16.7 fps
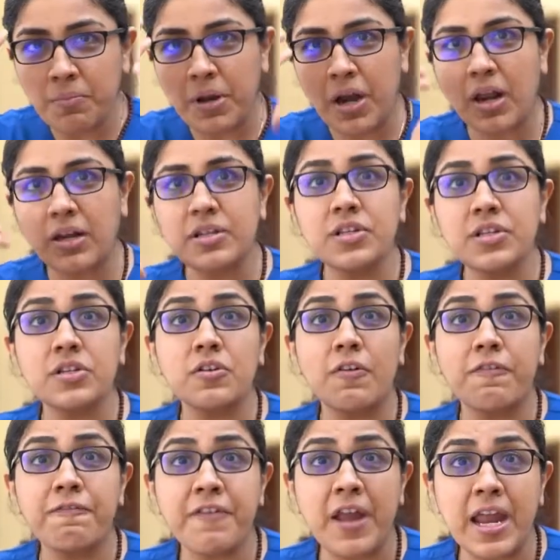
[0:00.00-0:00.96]
Paralysis
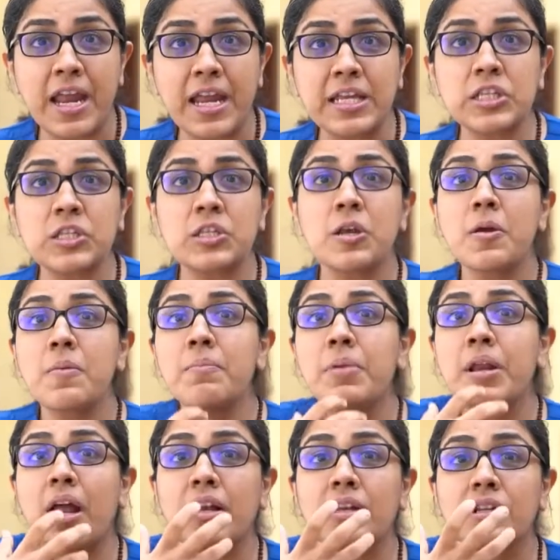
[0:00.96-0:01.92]
of face,
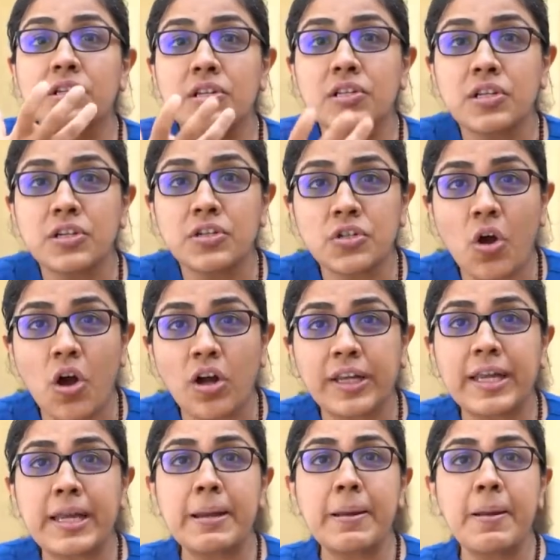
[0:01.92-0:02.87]
paralysis in
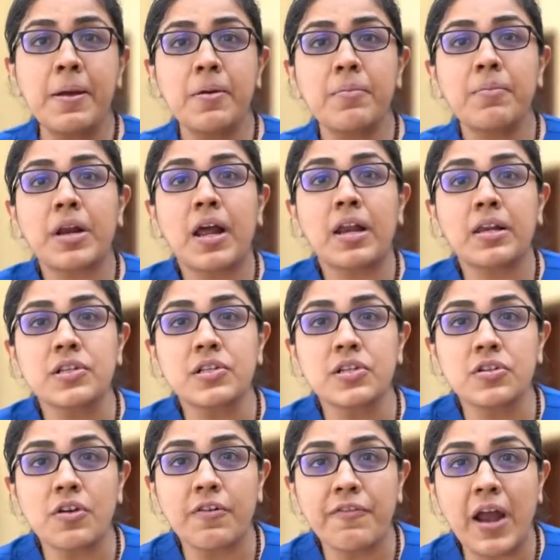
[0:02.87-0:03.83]
talking,
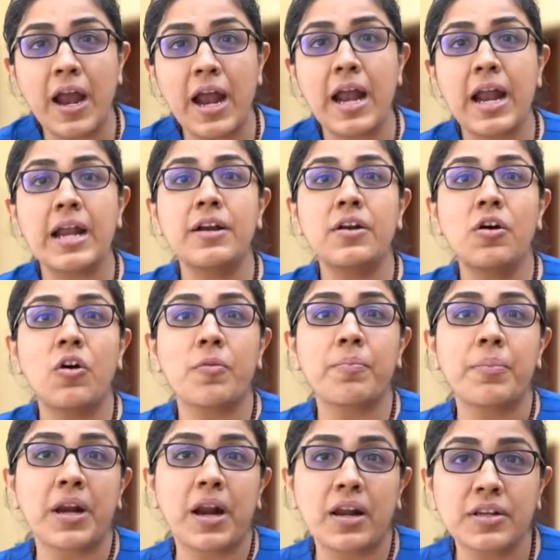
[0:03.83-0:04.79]
paralysis of hand, or
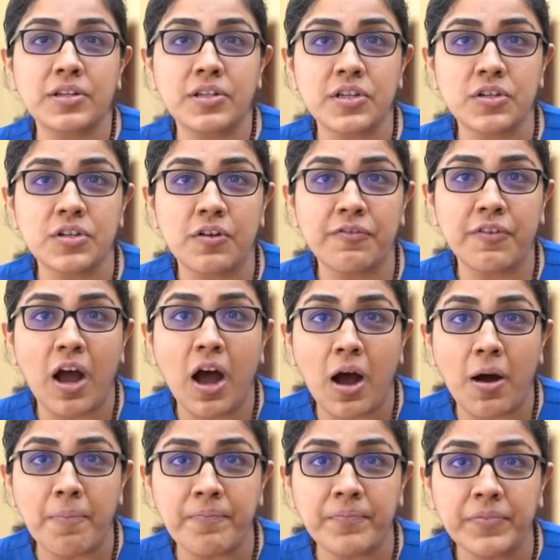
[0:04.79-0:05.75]
paralysis of
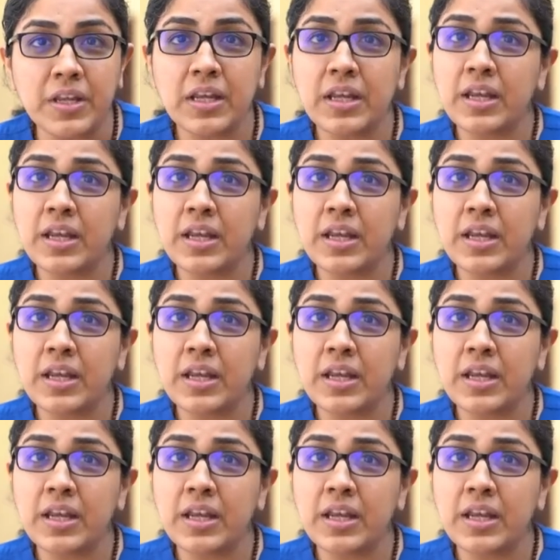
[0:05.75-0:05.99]
arm.